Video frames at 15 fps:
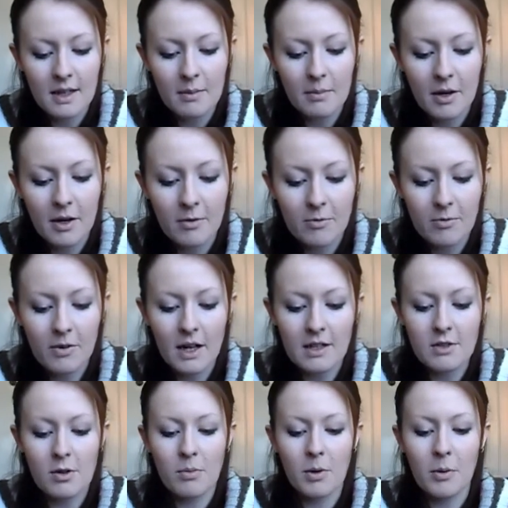Sigma
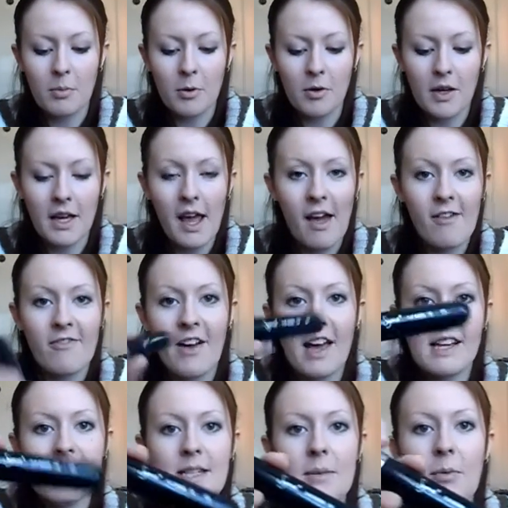Flat Top Kabuki
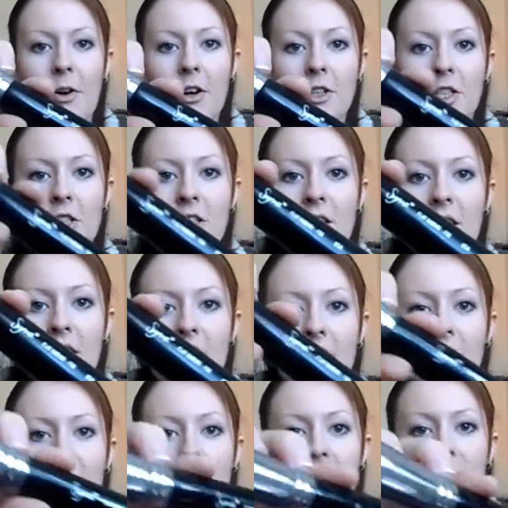F80 brush.
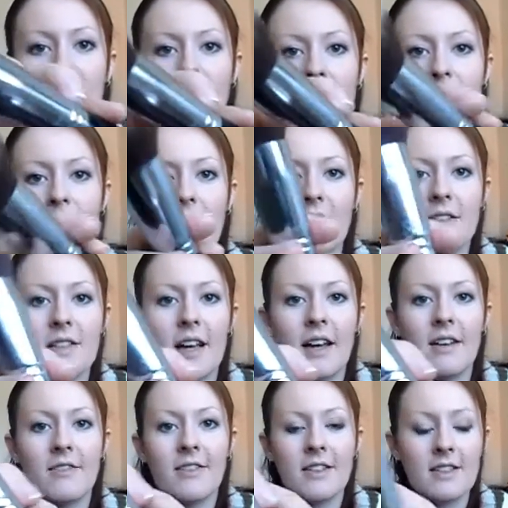Goes without
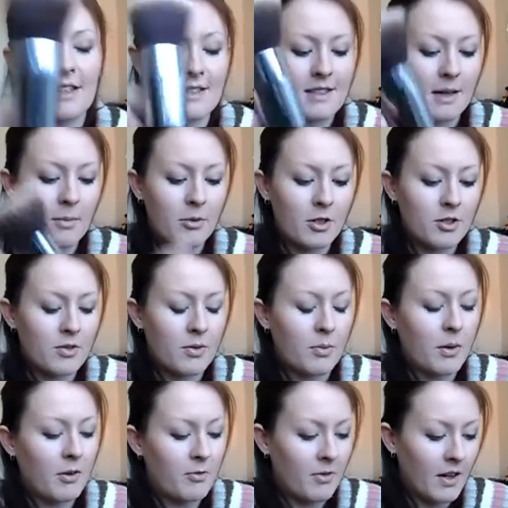saying, fantastic brush for
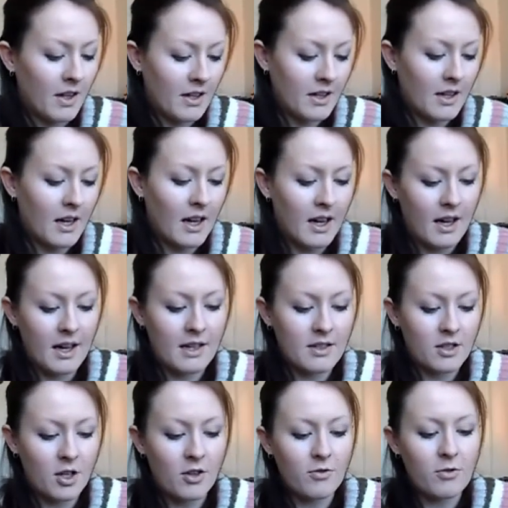buffing.
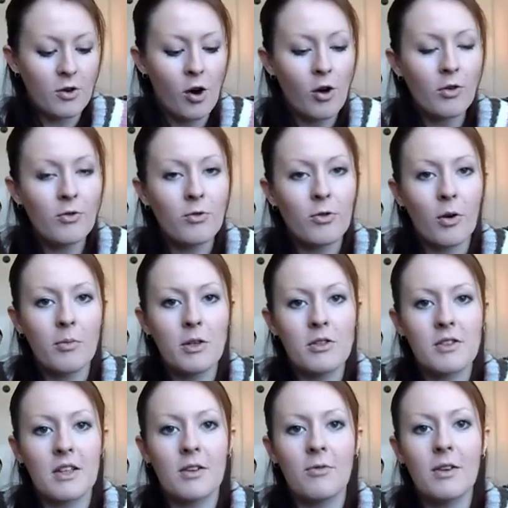And I've gone from
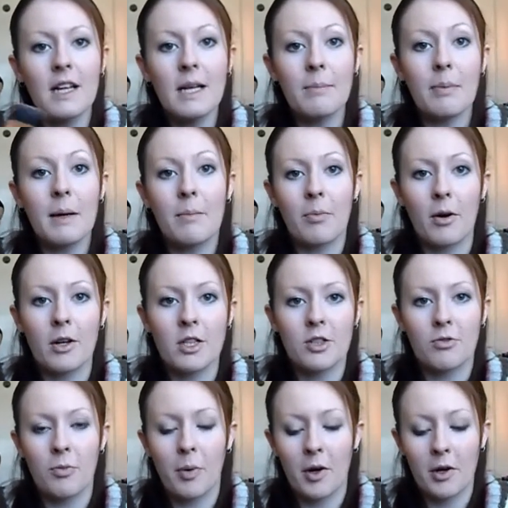using a really big
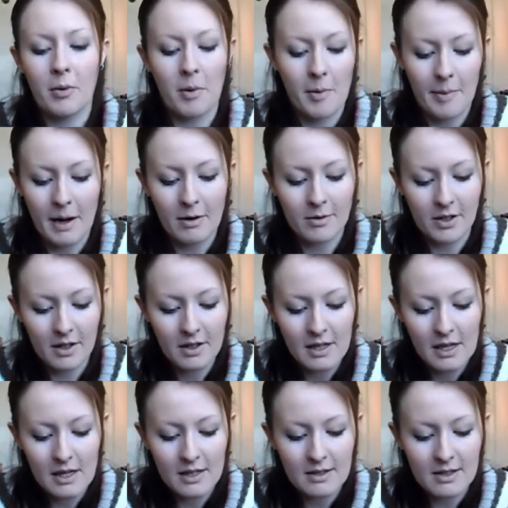brush for putting on my powder
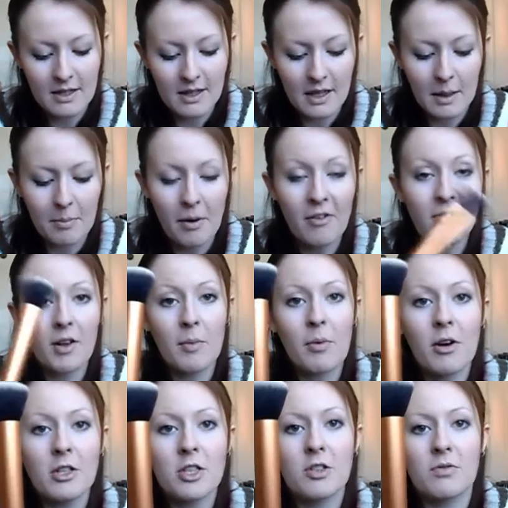to the buffing
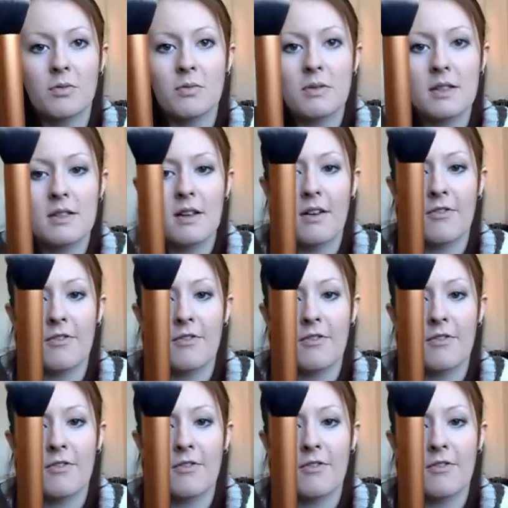brush from